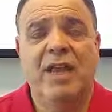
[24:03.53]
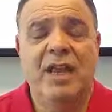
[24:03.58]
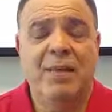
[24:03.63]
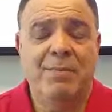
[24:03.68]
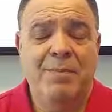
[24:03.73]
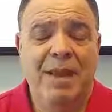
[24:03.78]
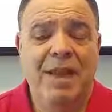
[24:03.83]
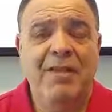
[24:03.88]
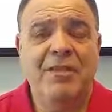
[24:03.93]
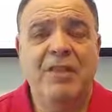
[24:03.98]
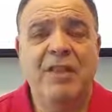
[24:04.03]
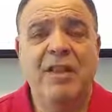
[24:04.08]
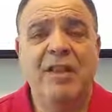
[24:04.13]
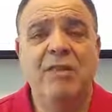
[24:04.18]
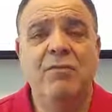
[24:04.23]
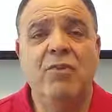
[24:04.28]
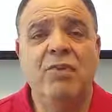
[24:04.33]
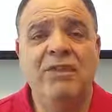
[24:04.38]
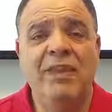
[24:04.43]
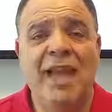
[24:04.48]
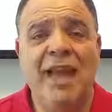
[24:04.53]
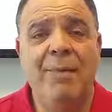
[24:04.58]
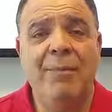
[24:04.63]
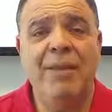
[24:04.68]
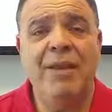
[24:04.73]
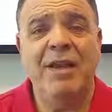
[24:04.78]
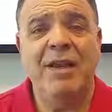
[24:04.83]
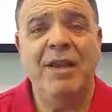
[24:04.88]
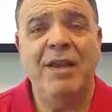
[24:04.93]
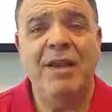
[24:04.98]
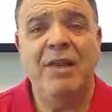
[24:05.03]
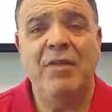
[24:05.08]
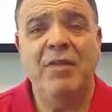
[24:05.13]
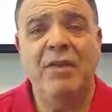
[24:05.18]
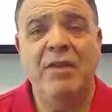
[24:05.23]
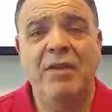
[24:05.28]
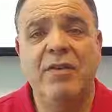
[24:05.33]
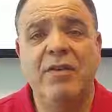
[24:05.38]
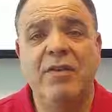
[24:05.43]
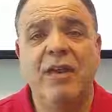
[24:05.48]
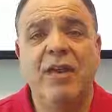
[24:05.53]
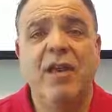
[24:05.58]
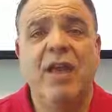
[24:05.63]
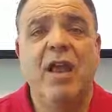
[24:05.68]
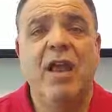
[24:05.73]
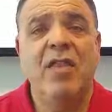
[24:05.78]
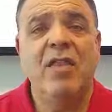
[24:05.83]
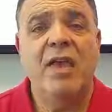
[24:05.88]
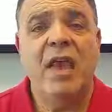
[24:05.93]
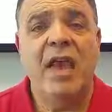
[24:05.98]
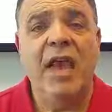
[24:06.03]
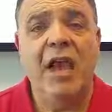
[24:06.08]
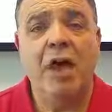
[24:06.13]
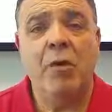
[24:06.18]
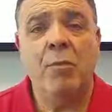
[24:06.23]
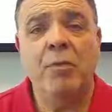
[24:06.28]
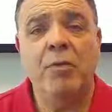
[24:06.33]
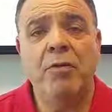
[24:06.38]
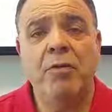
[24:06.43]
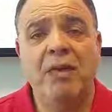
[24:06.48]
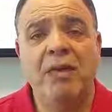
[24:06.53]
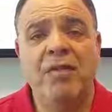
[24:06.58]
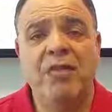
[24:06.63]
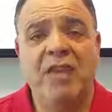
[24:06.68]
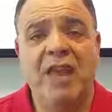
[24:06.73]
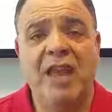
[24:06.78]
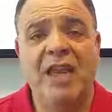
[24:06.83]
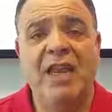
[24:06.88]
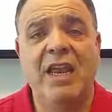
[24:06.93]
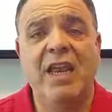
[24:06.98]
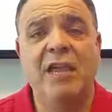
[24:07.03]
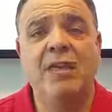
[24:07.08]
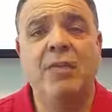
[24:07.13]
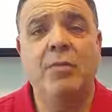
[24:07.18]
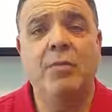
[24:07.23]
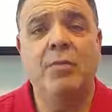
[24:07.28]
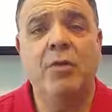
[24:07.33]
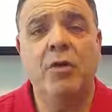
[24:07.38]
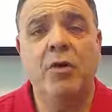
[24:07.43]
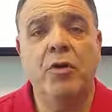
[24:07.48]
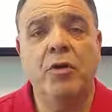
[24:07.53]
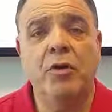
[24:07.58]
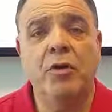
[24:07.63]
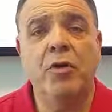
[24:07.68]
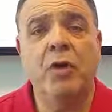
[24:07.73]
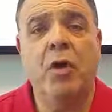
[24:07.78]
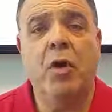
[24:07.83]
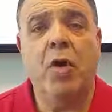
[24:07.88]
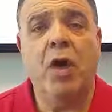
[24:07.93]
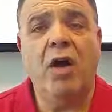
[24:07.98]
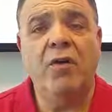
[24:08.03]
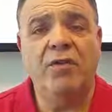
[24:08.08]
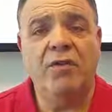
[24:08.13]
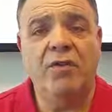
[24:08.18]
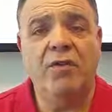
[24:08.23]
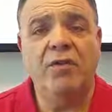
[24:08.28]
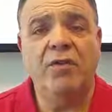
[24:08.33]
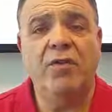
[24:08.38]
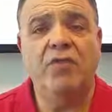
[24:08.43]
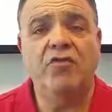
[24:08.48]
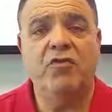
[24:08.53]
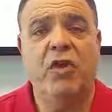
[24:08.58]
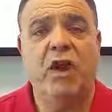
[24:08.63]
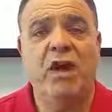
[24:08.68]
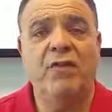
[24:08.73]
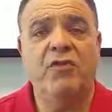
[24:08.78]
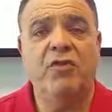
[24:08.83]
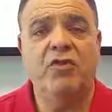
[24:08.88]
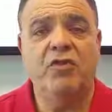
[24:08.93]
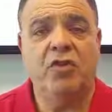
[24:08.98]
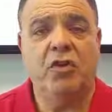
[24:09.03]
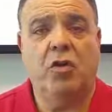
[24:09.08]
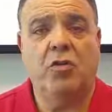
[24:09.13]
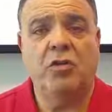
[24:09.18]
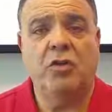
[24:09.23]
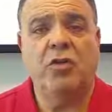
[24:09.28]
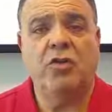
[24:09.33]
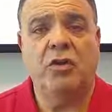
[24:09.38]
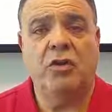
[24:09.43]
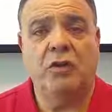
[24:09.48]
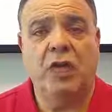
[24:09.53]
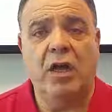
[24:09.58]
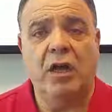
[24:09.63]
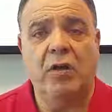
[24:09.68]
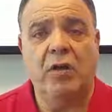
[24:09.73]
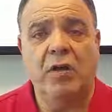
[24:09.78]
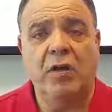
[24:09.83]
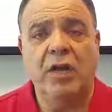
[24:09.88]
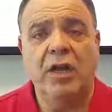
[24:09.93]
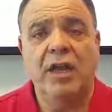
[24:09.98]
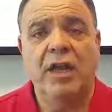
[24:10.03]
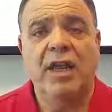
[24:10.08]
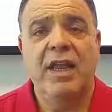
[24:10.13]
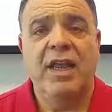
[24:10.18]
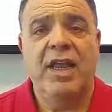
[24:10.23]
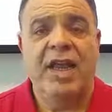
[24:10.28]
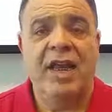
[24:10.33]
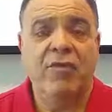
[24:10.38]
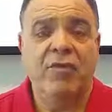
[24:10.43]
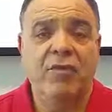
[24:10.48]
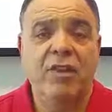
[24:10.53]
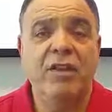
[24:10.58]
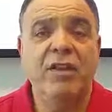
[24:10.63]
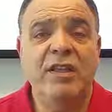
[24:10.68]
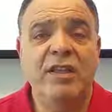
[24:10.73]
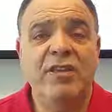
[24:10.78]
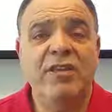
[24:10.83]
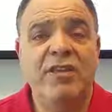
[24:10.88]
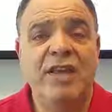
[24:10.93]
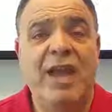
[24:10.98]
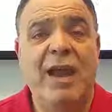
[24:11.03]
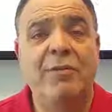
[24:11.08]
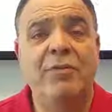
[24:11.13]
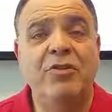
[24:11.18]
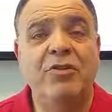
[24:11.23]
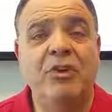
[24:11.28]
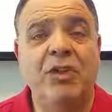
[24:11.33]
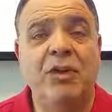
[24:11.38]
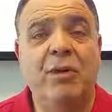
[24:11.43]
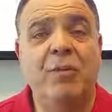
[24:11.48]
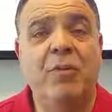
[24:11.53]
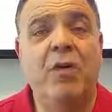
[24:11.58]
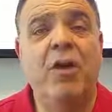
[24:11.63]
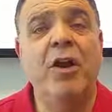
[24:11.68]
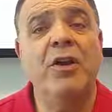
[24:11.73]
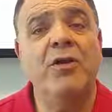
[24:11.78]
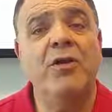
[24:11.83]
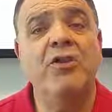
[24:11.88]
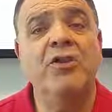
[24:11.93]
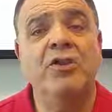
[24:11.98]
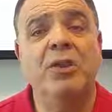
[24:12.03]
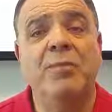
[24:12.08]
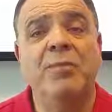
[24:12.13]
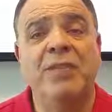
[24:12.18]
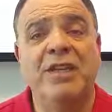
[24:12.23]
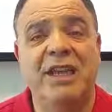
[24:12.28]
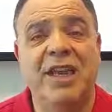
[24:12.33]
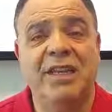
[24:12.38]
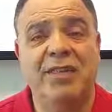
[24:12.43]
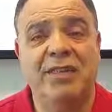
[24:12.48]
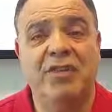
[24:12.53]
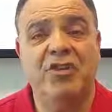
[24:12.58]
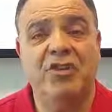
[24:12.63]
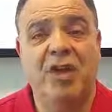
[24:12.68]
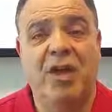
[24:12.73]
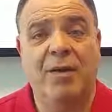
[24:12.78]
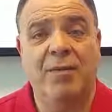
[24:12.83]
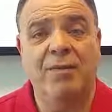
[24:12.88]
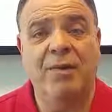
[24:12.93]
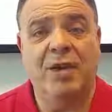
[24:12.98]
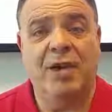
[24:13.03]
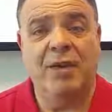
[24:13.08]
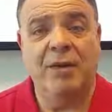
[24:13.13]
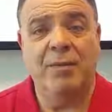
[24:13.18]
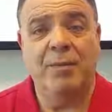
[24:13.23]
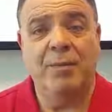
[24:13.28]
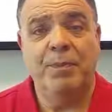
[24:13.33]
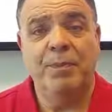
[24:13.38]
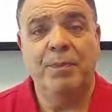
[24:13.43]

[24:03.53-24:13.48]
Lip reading: And basically what's happening here is the helper is taking the burden off of the driver's shoulders alone and really establishing a partnership to get the job done.